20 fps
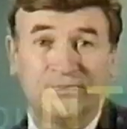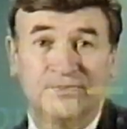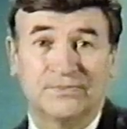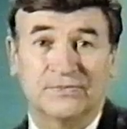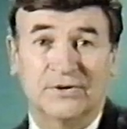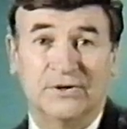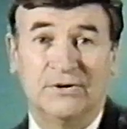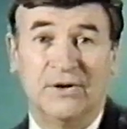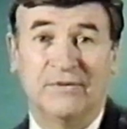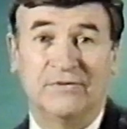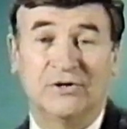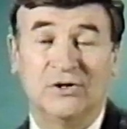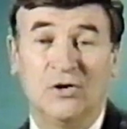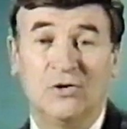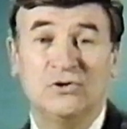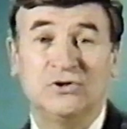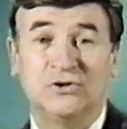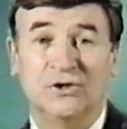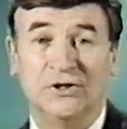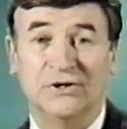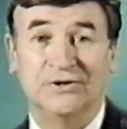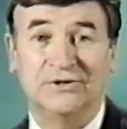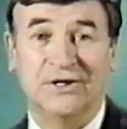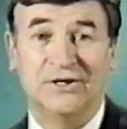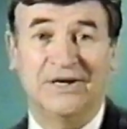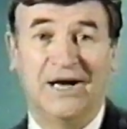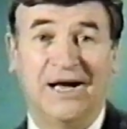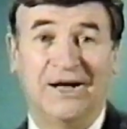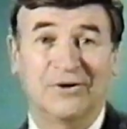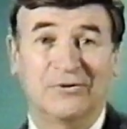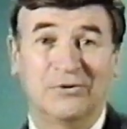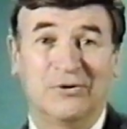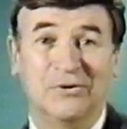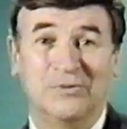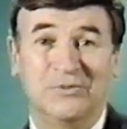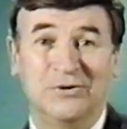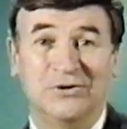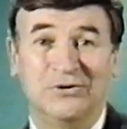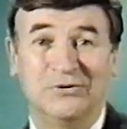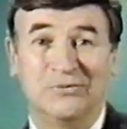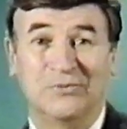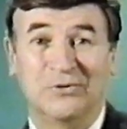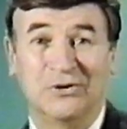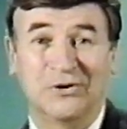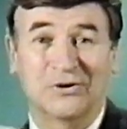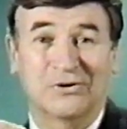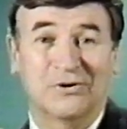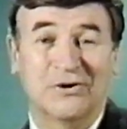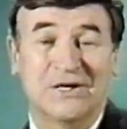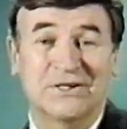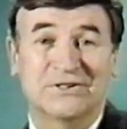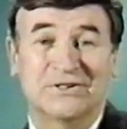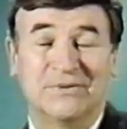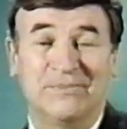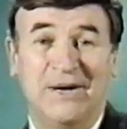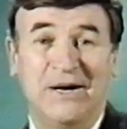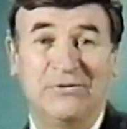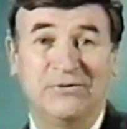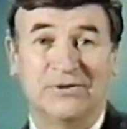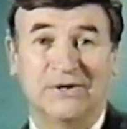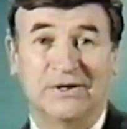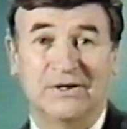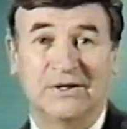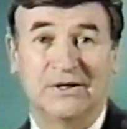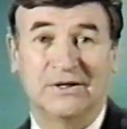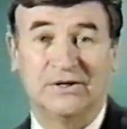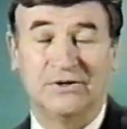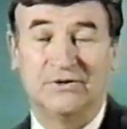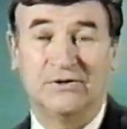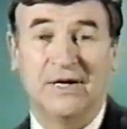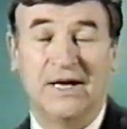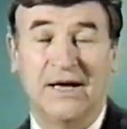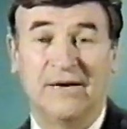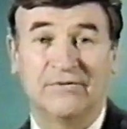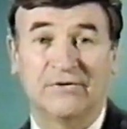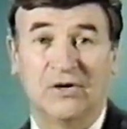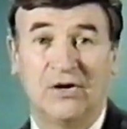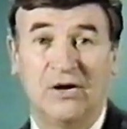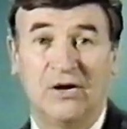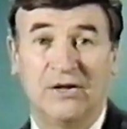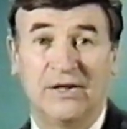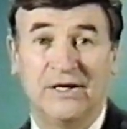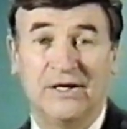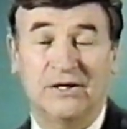You have a notion to dial Roman numeral across the mountain. You have it all there.